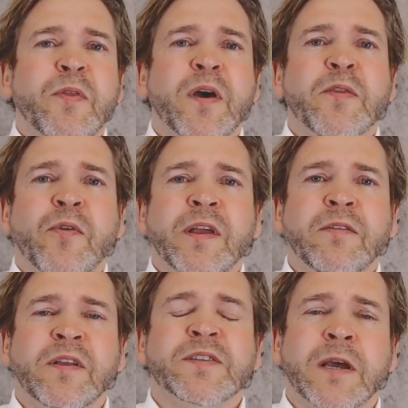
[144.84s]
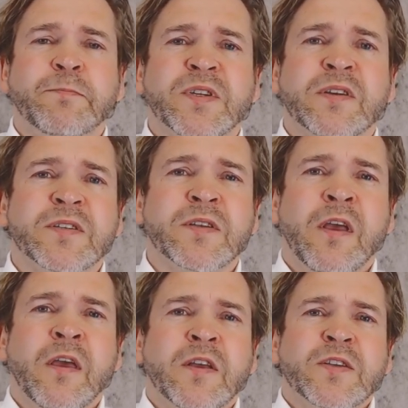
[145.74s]
death rate in sepsis.
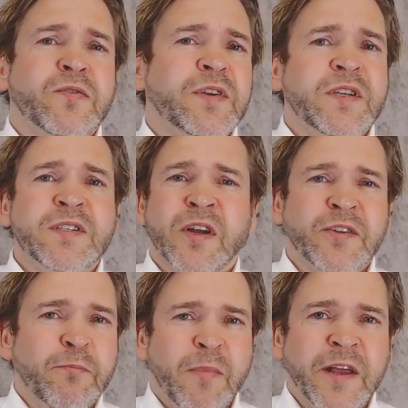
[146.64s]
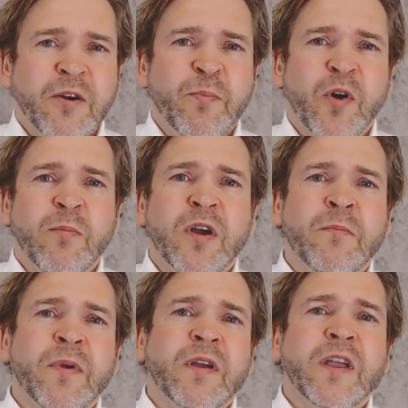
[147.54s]
So this is not a minor
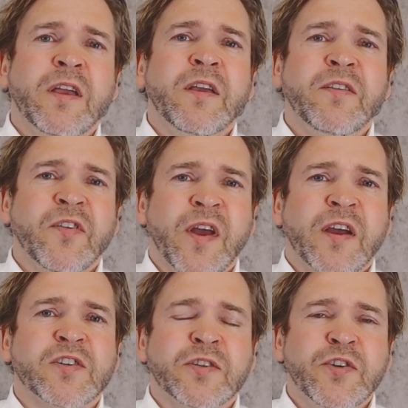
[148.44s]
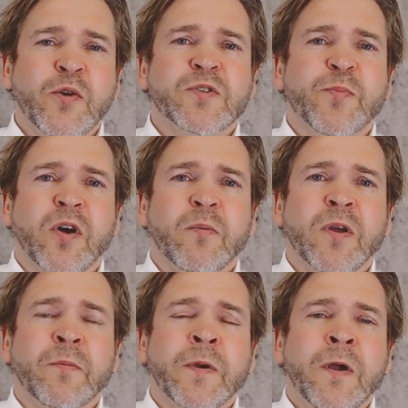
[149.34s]
problem, it's an actually huge
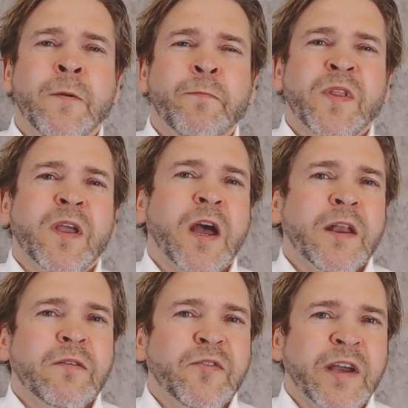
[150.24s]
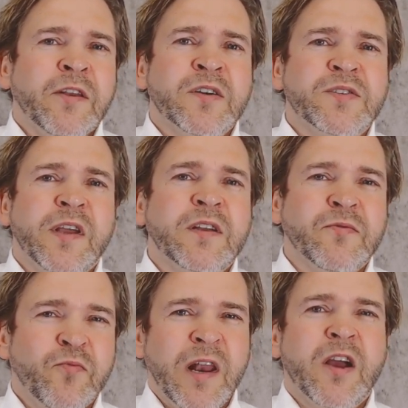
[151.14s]
problem. And diagnostic
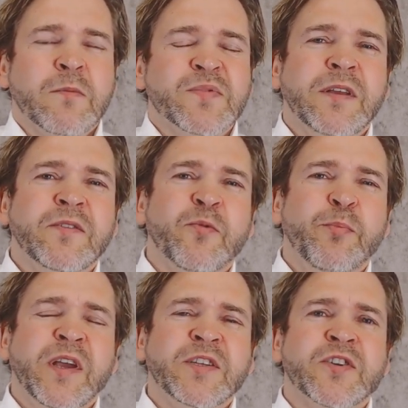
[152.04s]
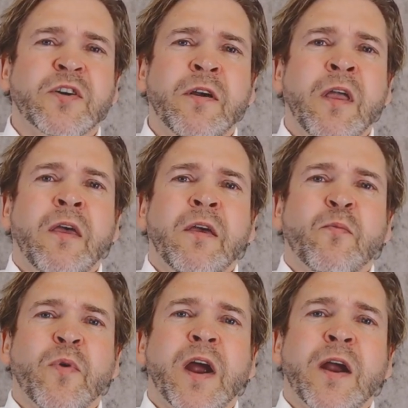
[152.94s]
really comes into the picture
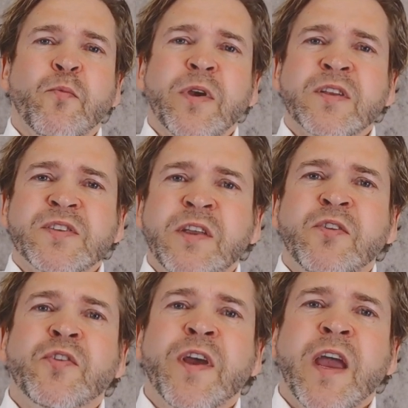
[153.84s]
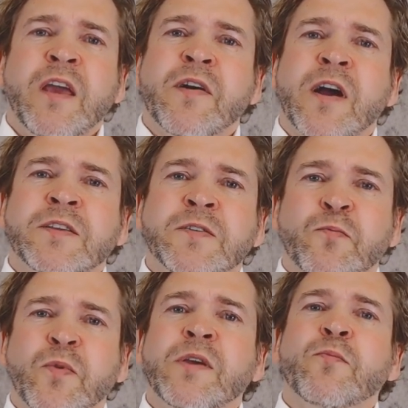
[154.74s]
where we can see today that
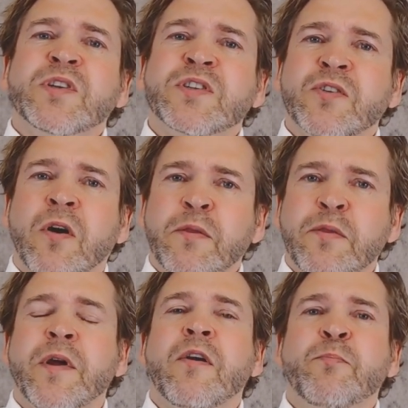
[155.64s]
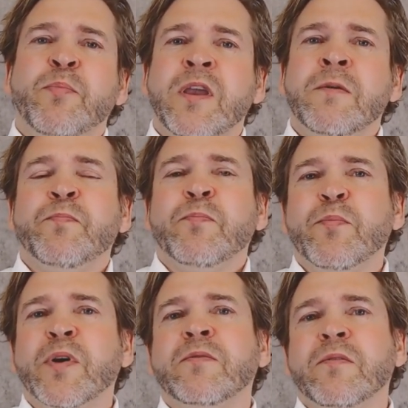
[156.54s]
we start therapy,
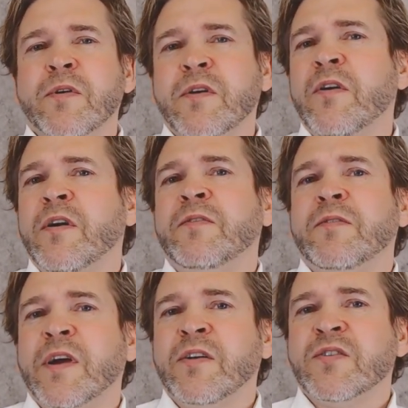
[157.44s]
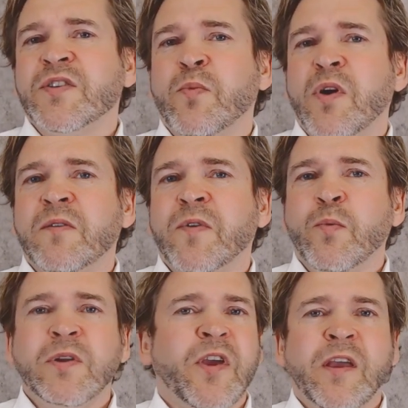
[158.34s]
but the current diagnostic workflow
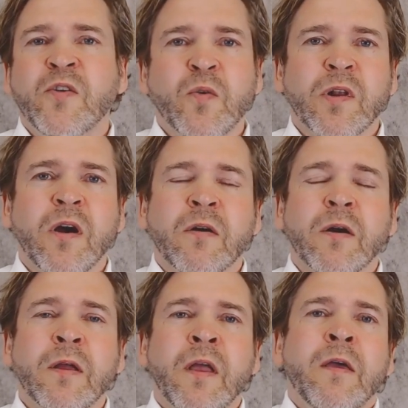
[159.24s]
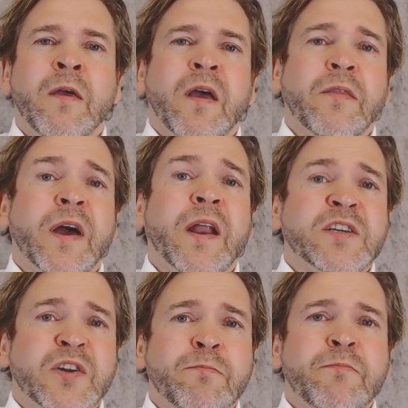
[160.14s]
will take too long. And that
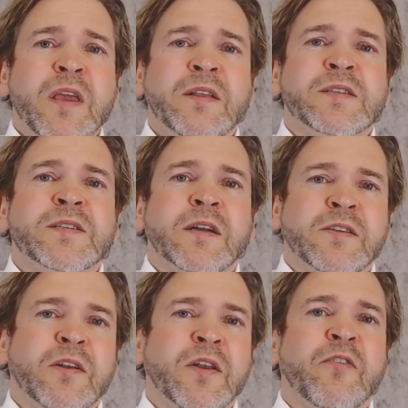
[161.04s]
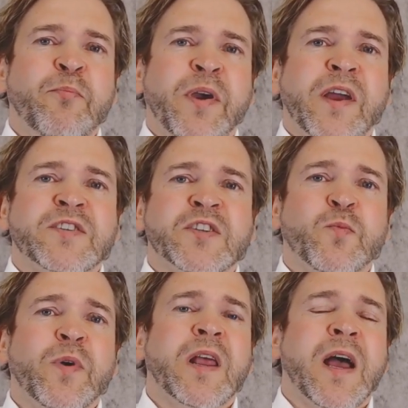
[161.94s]
actually means that a lot of
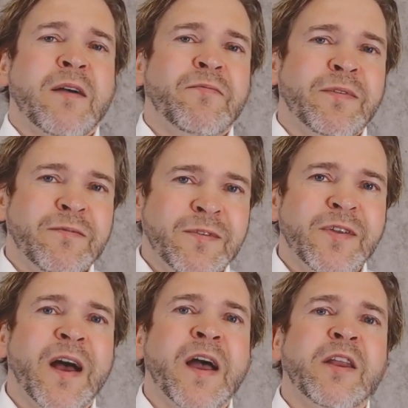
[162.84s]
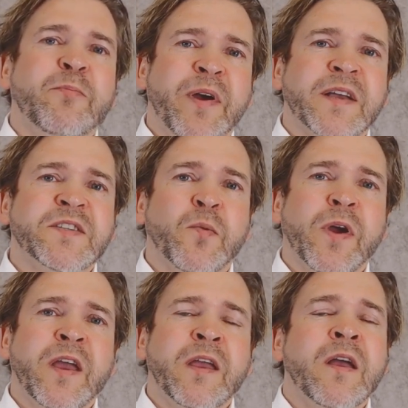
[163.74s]
patients will have died, passed
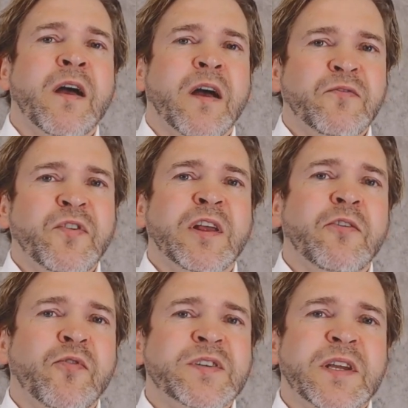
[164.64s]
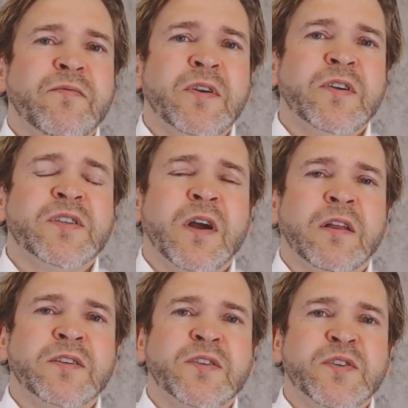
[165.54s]
away until you receive the
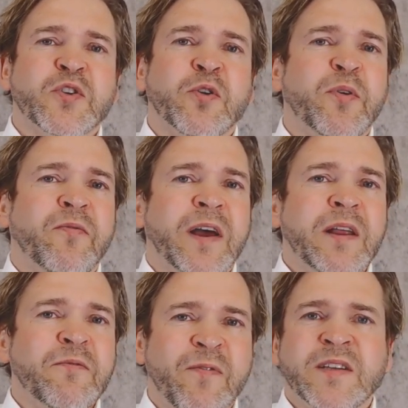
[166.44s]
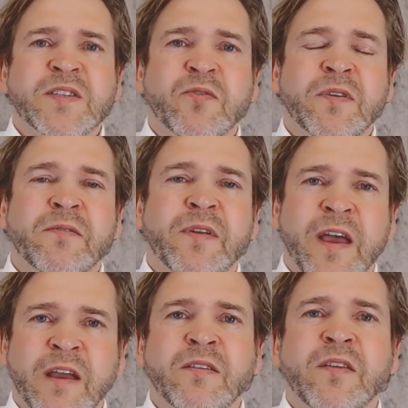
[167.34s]
results. So providing faster
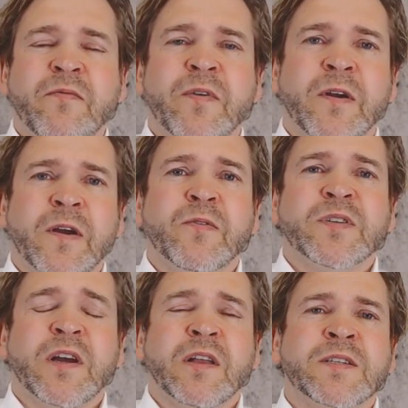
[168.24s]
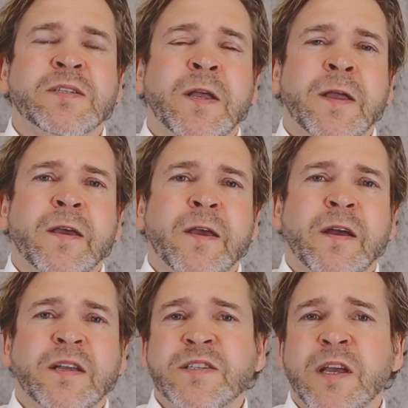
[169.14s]
active results
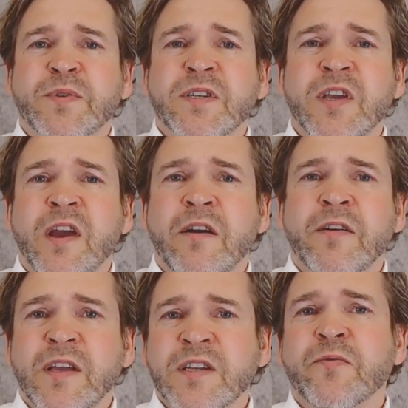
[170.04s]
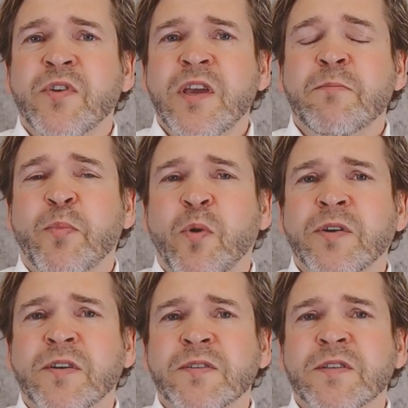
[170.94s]
in sepsis care is of key
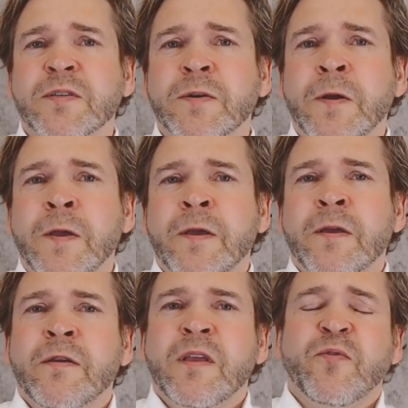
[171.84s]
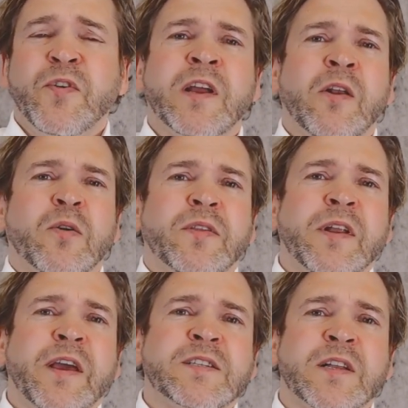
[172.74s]
importance. If we take a look at the
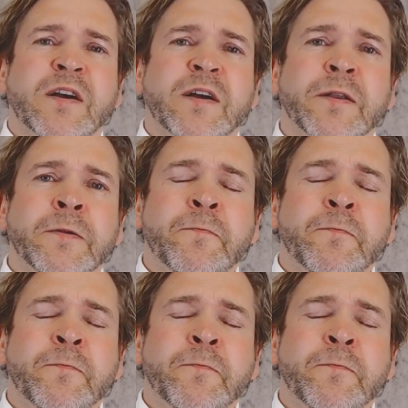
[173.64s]
next slide.